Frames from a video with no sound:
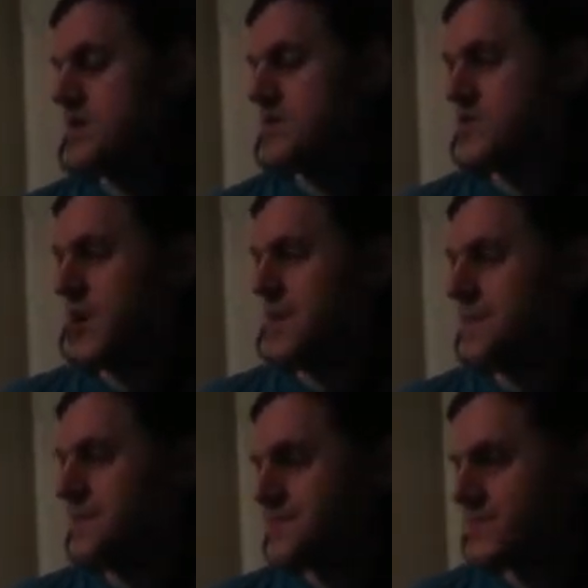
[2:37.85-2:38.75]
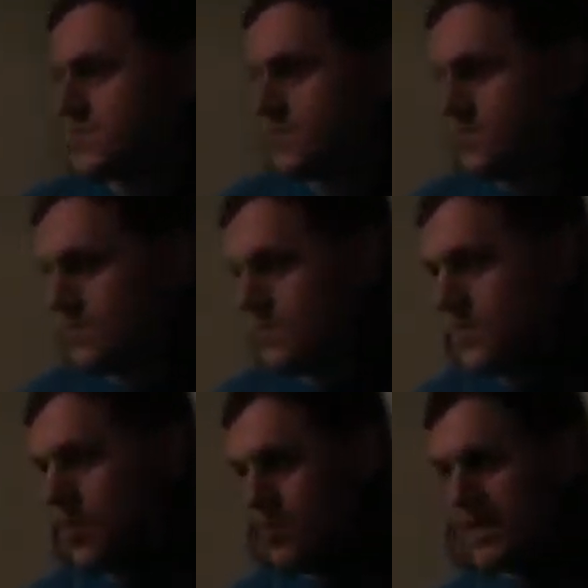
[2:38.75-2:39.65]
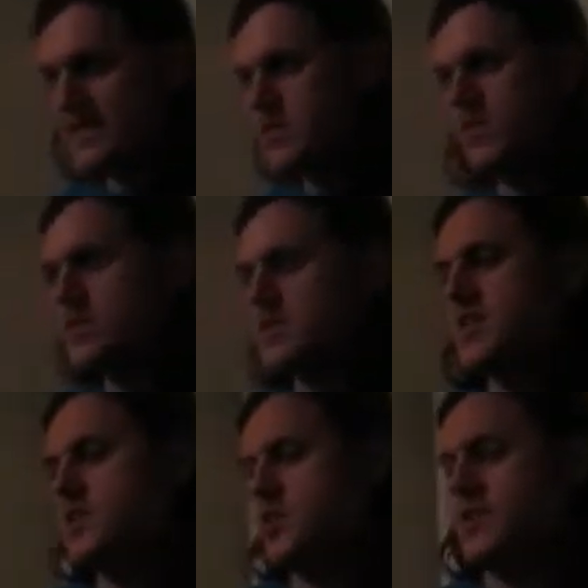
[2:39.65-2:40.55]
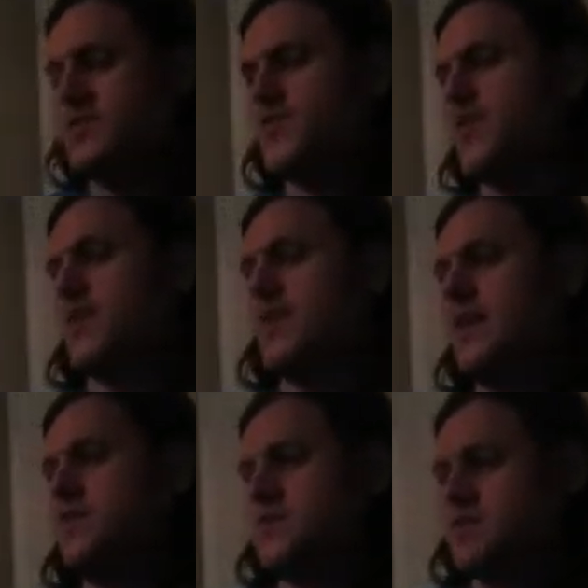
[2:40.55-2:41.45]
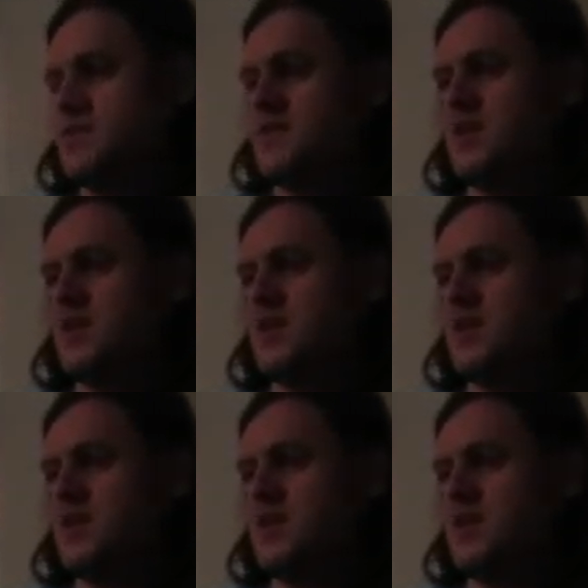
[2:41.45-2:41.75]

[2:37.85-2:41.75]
So basically what we're just gonna do is figure out